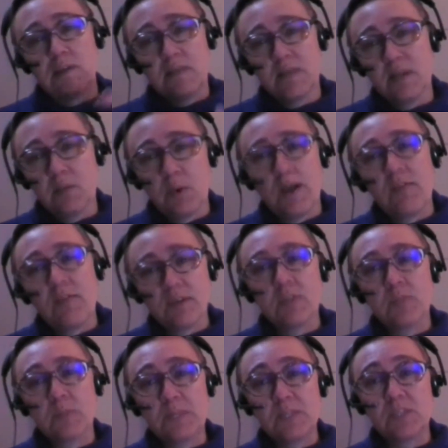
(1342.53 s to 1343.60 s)
the way
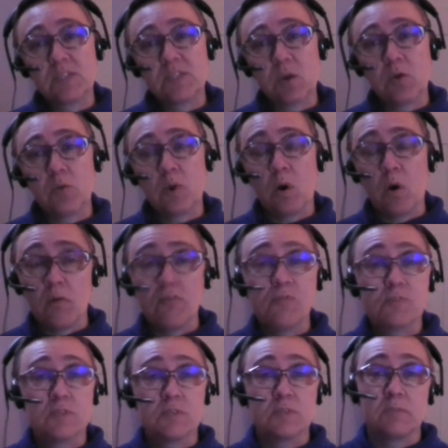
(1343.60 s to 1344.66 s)
that's been so
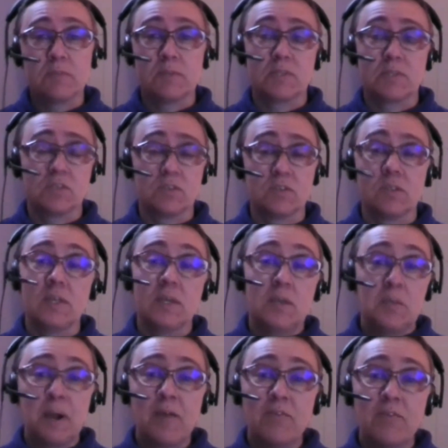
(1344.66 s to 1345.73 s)
often done,
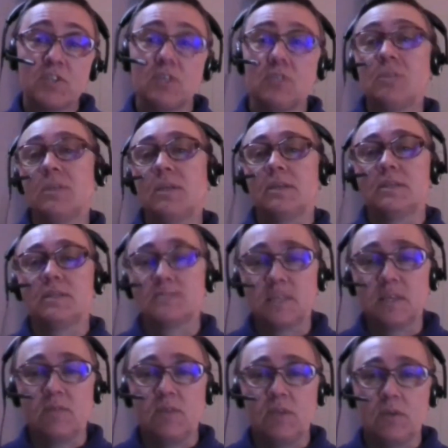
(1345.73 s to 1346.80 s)
parachute in to
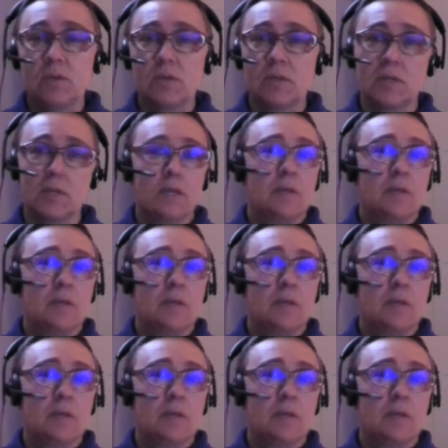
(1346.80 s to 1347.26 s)
see if you can